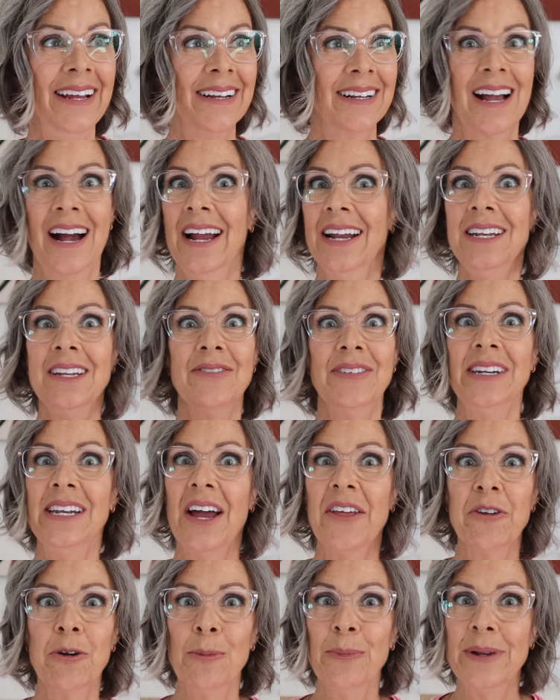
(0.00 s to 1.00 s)
kind of
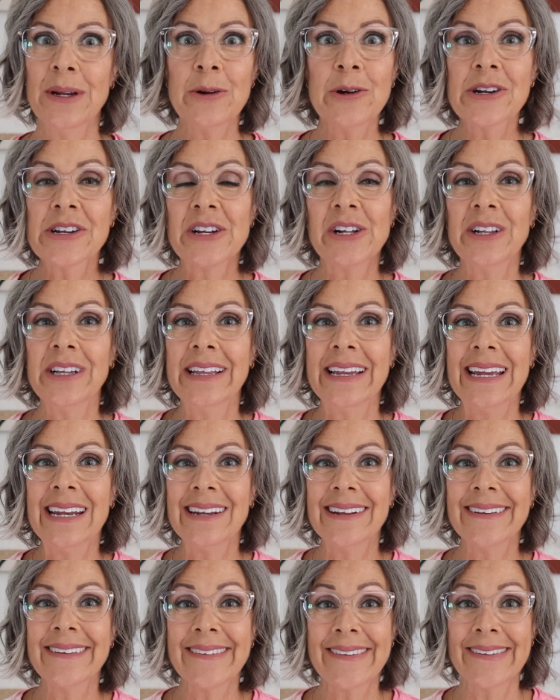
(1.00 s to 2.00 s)
another miracle in
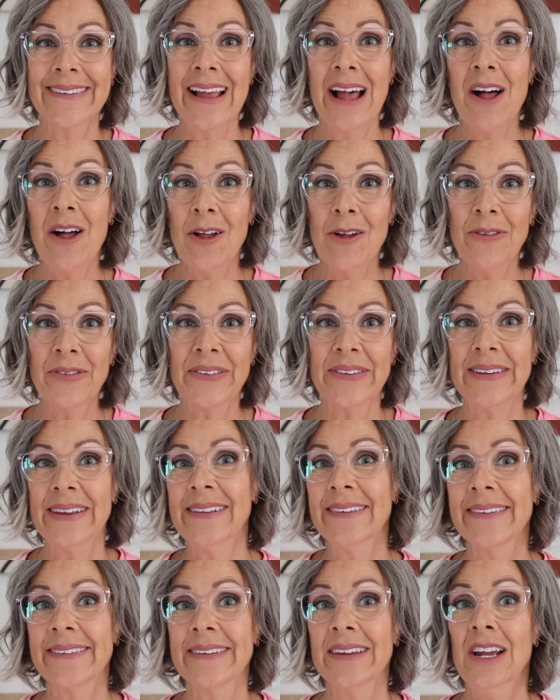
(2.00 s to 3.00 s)
itself
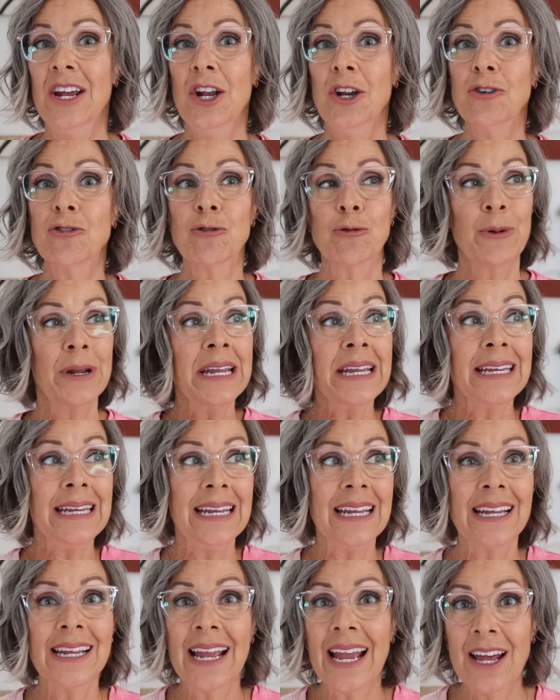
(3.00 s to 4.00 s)
since
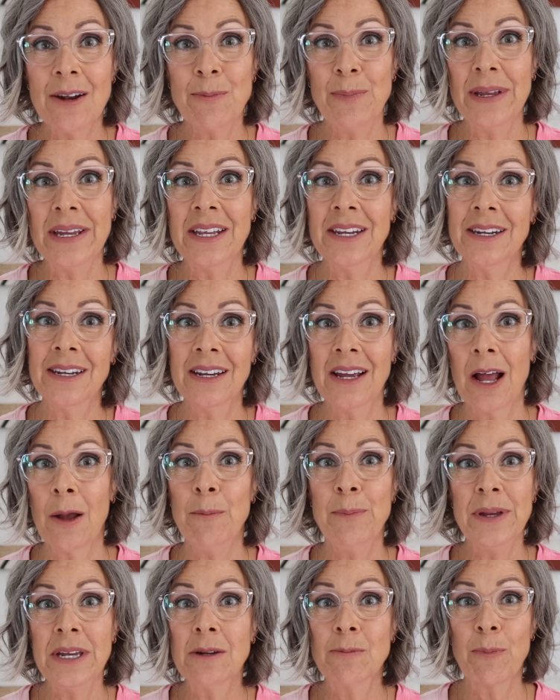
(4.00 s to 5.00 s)
drinking had been a
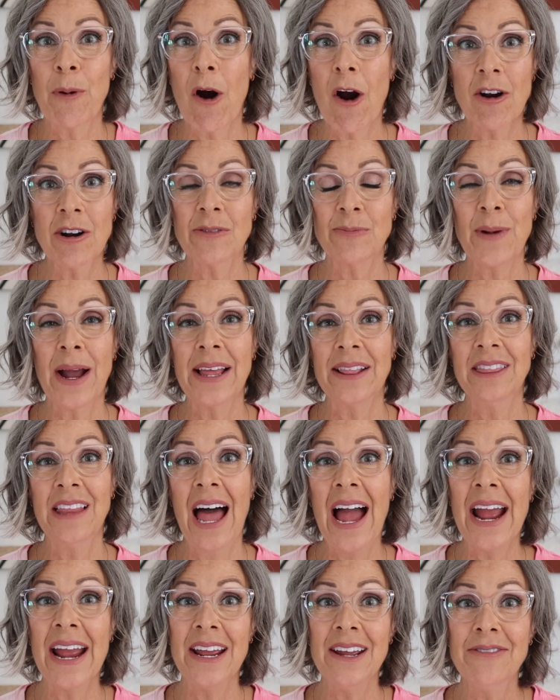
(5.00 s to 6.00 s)
big part of my
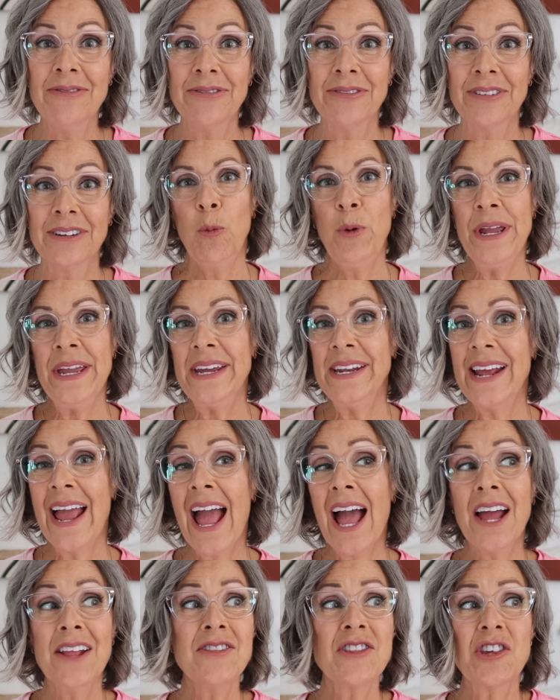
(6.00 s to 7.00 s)
life. We had
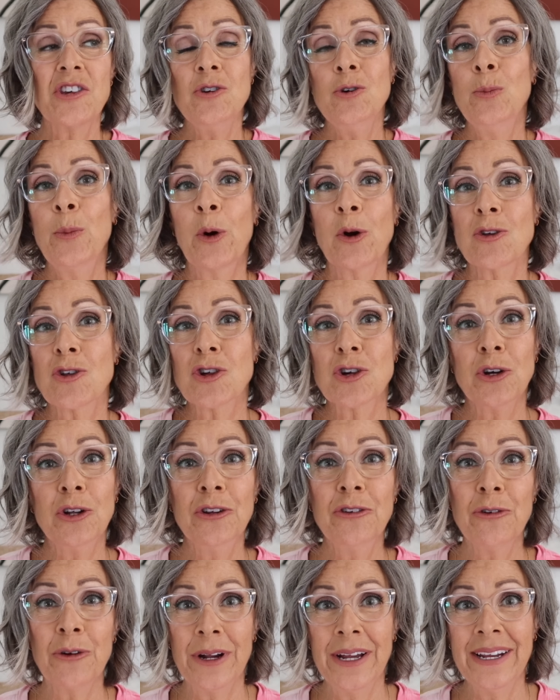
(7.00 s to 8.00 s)
had two more
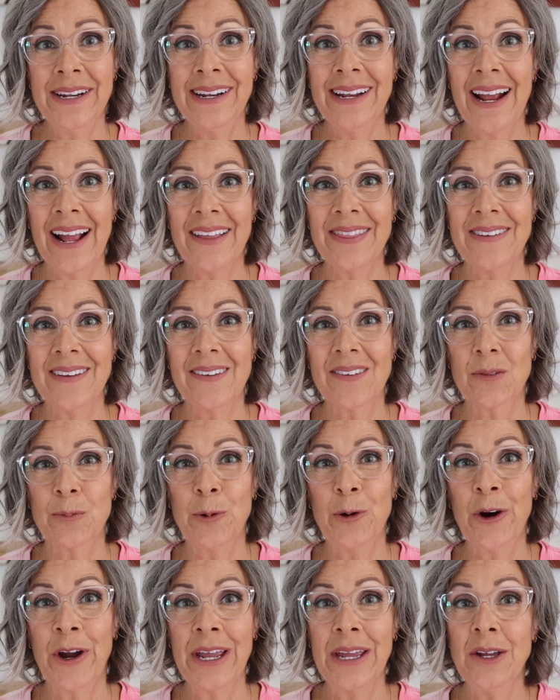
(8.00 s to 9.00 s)
children at this
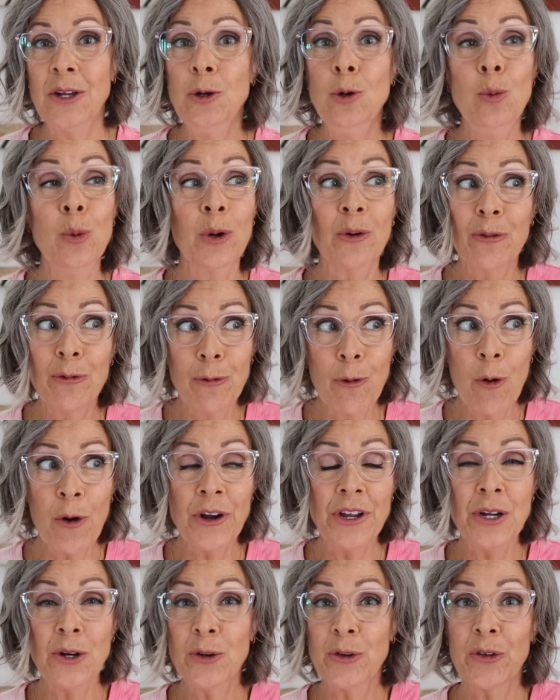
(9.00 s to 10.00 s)
point who were
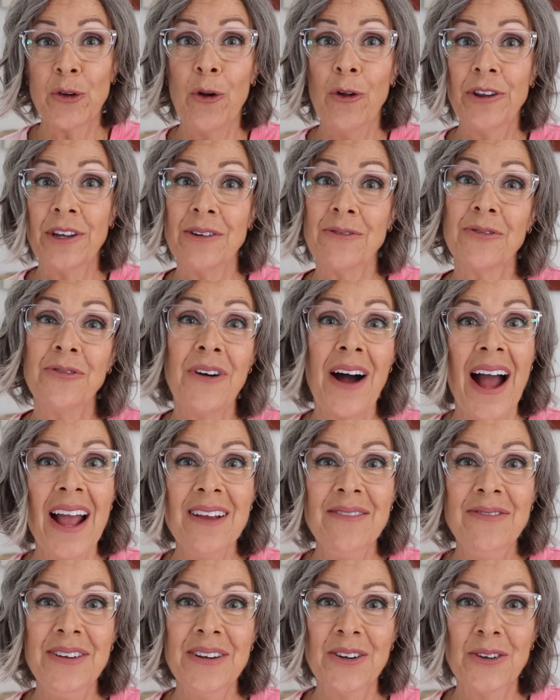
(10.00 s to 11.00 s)
four years old and
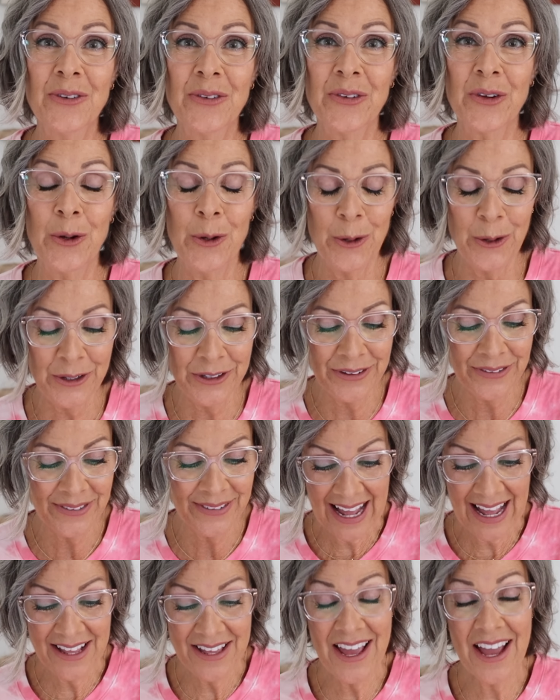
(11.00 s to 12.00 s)
five years old.
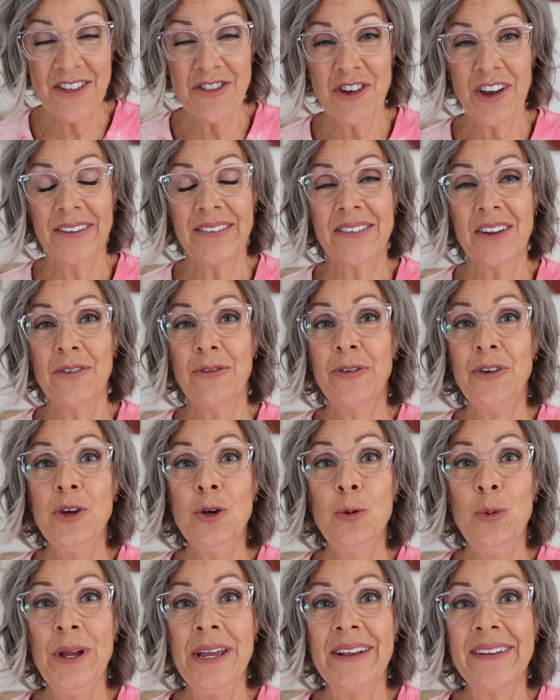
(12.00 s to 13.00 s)
And yet, just a
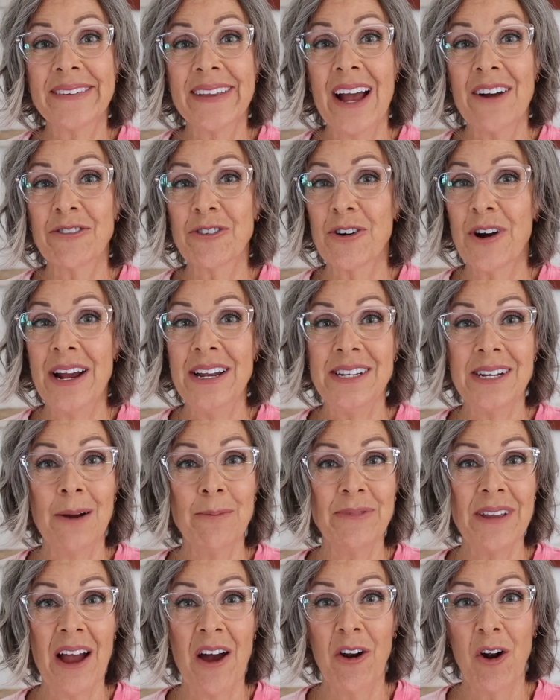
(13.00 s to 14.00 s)
few weeks after I
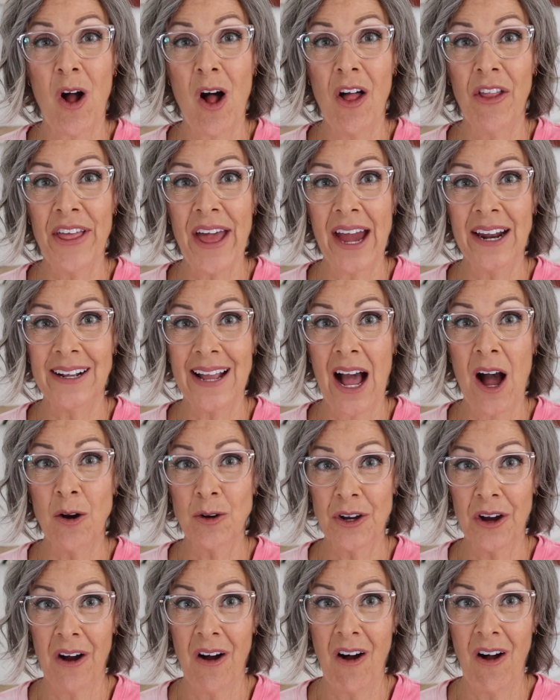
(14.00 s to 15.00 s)
dumped out all that
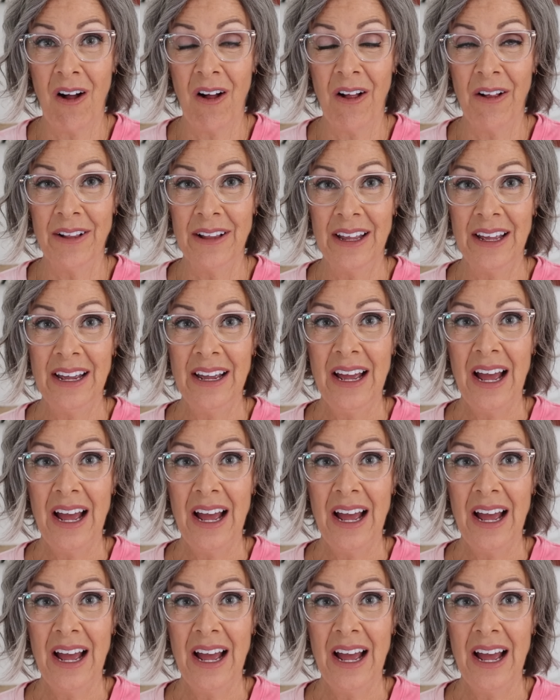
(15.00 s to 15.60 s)
alcohol,